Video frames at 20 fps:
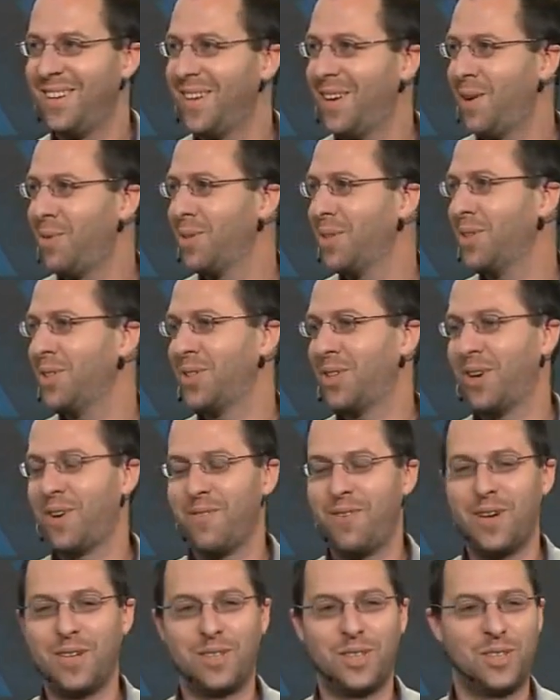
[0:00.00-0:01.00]
I wasn't sure
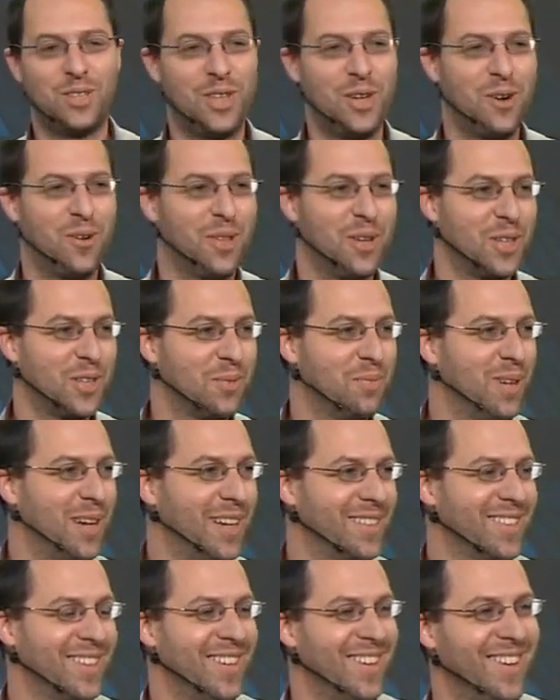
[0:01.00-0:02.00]
if I should show this,
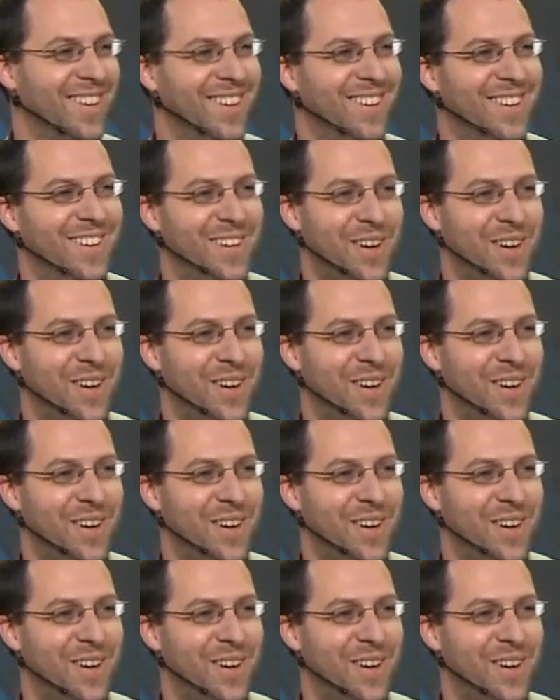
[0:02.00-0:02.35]
but you